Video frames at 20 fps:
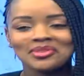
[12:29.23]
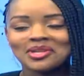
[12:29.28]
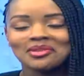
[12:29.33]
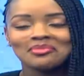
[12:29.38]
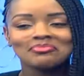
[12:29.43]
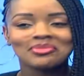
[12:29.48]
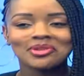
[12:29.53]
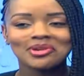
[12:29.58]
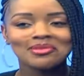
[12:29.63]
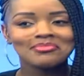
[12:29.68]
a
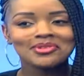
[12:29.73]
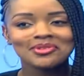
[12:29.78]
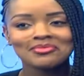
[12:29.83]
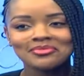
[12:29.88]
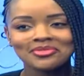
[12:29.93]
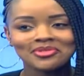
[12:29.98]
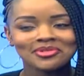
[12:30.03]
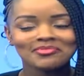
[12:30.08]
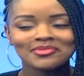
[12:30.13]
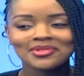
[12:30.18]
problem
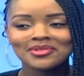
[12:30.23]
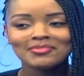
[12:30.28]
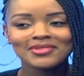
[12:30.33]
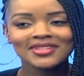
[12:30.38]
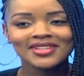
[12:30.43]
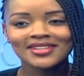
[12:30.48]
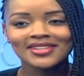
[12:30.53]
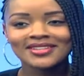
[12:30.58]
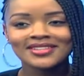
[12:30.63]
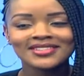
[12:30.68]
for me
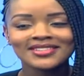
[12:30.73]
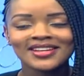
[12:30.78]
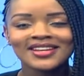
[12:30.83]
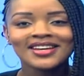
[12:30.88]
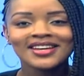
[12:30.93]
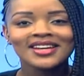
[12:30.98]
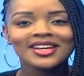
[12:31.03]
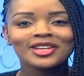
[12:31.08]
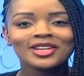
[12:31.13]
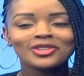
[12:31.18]
because,
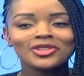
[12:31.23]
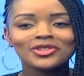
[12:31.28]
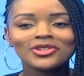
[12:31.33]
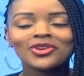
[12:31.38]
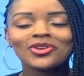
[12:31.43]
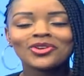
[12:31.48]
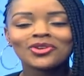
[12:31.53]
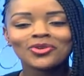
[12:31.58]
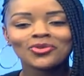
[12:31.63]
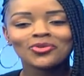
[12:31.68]
you
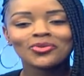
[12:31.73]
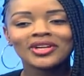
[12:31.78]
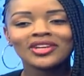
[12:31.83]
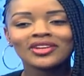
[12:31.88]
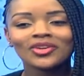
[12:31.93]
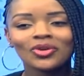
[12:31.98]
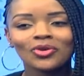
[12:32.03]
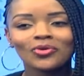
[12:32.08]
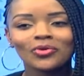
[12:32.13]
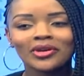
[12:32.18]
know,
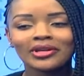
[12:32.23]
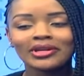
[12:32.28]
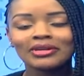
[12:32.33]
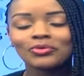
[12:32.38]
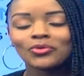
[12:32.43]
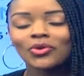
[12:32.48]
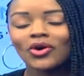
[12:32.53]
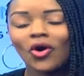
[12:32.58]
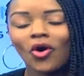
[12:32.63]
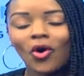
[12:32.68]
when
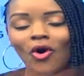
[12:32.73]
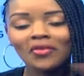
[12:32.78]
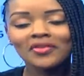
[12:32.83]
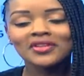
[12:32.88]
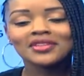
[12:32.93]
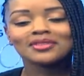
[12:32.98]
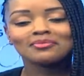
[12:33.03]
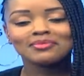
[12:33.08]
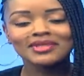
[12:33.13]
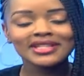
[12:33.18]
all
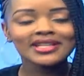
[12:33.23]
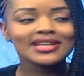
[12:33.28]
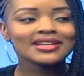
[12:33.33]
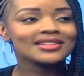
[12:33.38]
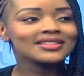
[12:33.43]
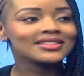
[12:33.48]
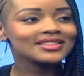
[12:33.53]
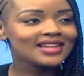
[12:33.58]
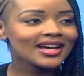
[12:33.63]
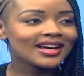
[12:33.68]
this media
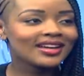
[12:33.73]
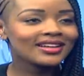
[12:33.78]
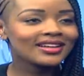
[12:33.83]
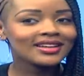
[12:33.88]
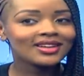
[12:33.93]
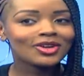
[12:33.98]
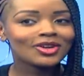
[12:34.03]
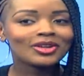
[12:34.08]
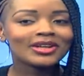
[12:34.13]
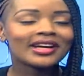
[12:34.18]
is
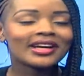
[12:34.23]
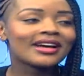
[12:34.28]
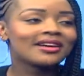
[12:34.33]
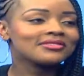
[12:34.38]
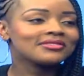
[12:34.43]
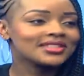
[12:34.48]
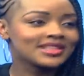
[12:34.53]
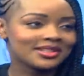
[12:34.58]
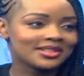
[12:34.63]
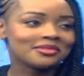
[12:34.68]
done, all I
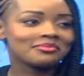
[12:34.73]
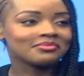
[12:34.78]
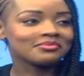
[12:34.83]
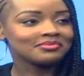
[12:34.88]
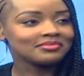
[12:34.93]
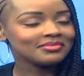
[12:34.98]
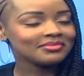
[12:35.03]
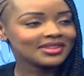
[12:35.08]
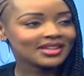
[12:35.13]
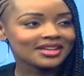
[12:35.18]
have is him
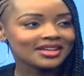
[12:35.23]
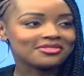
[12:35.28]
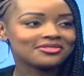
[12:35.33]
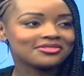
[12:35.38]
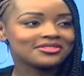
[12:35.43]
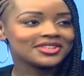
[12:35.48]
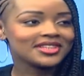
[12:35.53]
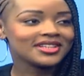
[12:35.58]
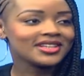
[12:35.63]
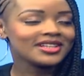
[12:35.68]

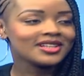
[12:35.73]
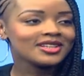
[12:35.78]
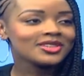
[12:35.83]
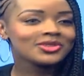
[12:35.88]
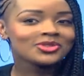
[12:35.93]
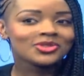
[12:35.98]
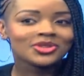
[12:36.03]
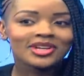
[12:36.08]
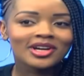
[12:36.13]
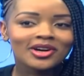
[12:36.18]
left.
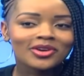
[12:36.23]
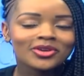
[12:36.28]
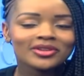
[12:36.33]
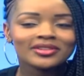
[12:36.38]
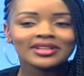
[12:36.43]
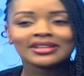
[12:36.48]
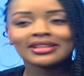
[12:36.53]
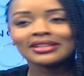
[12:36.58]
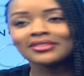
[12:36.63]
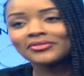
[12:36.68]
So now,
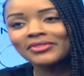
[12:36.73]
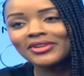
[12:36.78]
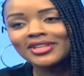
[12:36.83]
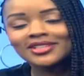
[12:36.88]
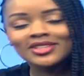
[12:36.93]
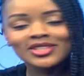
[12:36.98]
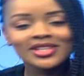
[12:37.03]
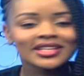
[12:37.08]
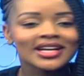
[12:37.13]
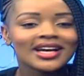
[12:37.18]
if I
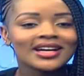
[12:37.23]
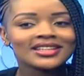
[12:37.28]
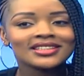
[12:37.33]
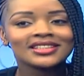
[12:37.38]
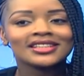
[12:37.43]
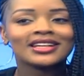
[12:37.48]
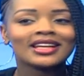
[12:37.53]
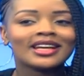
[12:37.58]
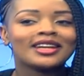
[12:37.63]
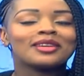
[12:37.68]
start
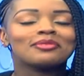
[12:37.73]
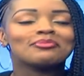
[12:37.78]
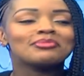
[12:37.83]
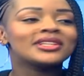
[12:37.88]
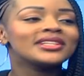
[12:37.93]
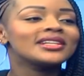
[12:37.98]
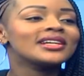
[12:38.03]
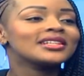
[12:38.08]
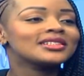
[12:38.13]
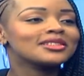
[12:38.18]
acting like
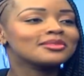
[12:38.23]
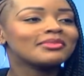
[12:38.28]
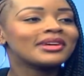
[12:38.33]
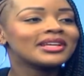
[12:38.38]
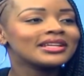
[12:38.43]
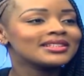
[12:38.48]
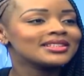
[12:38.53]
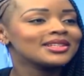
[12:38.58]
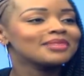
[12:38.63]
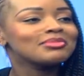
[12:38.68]
media is
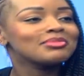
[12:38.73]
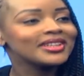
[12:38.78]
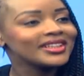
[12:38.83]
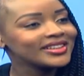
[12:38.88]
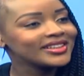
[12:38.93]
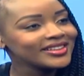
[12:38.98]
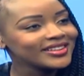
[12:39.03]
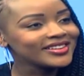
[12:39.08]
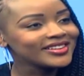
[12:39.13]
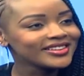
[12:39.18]
my
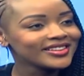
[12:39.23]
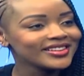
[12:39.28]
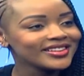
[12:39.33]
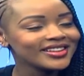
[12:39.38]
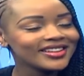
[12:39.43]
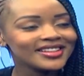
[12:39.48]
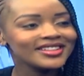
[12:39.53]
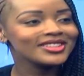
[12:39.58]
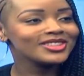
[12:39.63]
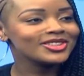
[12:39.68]
sibling,
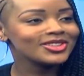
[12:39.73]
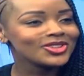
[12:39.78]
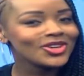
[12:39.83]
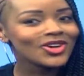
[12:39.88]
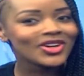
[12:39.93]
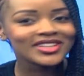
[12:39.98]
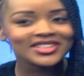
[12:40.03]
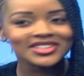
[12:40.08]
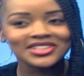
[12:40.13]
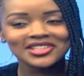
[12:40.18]
it's
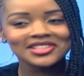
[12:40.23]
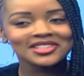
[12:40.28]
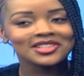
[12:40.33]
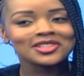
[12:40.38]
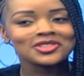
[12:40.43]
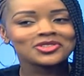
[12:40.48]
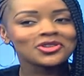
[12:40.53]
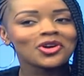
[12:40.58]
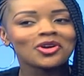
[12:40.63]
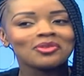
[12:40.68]
not. It's just a
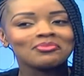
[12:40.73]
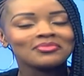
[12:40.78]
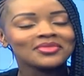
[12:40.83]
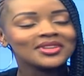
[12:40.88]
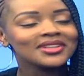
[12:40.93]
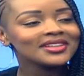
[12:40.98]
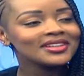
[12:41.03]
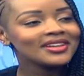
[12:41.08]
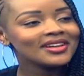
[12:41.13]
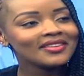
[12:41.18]
job,
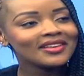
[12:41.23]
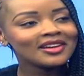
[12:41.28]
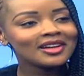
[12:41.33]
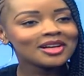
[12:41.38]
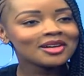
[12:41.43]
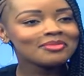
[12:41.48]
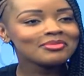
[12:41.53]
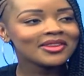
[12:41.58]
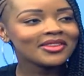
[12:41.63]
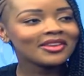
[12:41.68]
and they
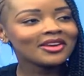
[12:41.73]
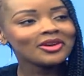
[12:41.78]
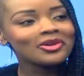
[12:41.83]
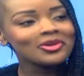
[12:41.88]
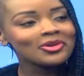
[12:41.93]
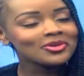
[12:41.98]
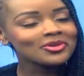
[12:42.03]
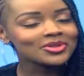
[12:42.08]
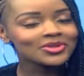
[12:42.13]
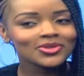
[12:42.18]
come and they
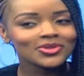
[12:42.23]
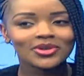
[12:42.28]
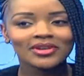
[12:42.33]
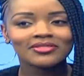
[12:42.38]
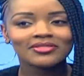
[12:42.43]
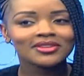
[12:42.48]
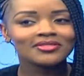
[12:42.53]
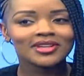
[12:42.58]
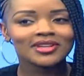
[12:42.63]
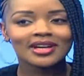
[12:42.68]
go. So I've
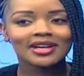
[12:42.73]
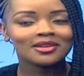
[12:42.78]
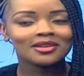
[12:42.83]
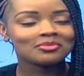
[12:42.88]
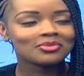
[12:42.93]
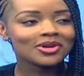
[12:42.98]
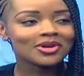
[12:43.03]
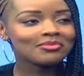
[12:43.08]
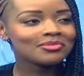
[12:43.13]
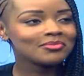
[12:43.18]
never had a
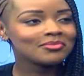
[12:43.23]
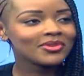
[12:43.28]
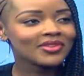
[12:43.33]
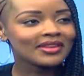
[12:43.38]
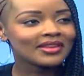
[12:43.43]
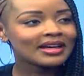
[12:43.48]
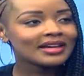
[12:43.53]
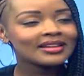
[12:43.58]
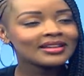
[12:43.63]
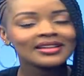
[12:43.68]
problem with
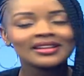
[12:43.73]
that.